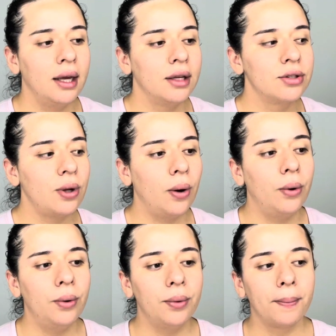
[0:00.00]

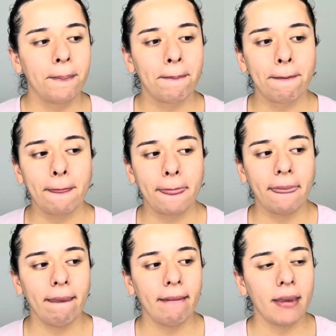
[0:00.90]
So
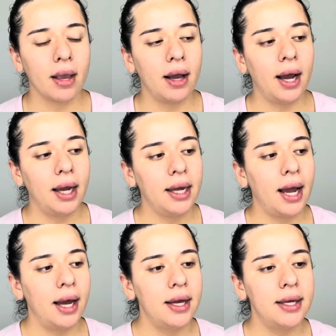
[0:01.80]
I
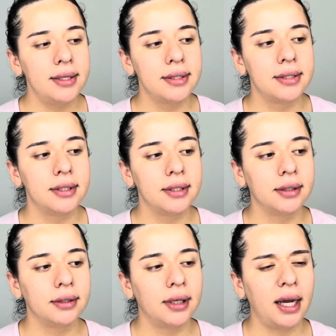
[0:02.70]

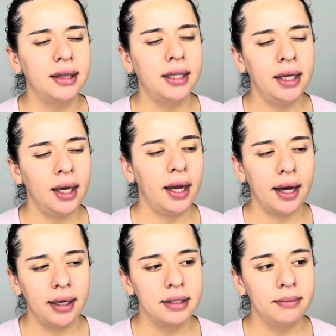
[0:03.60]
think I
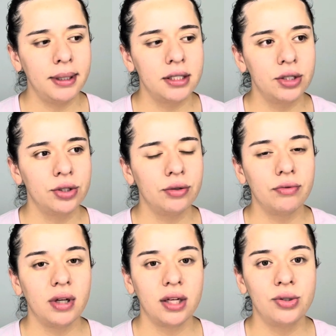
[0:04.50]
asked my sister
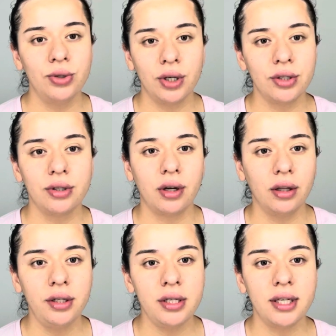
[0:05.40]
for like
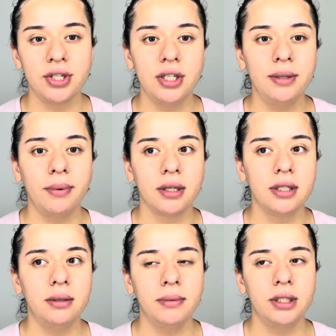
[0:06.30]
$200, and she
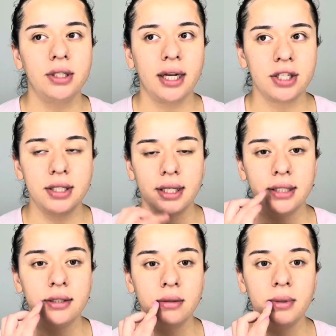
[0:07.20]
deposited me, like, she sent
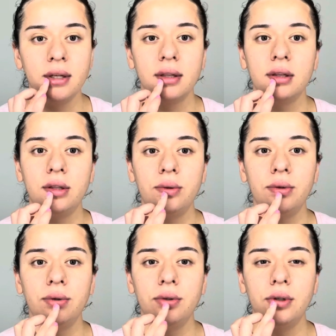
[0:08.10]
it to me on
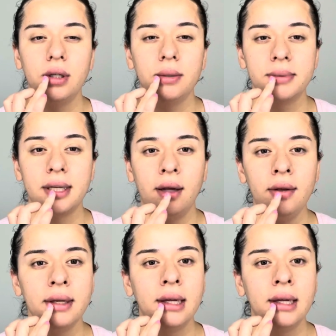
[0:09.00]
through Zelle.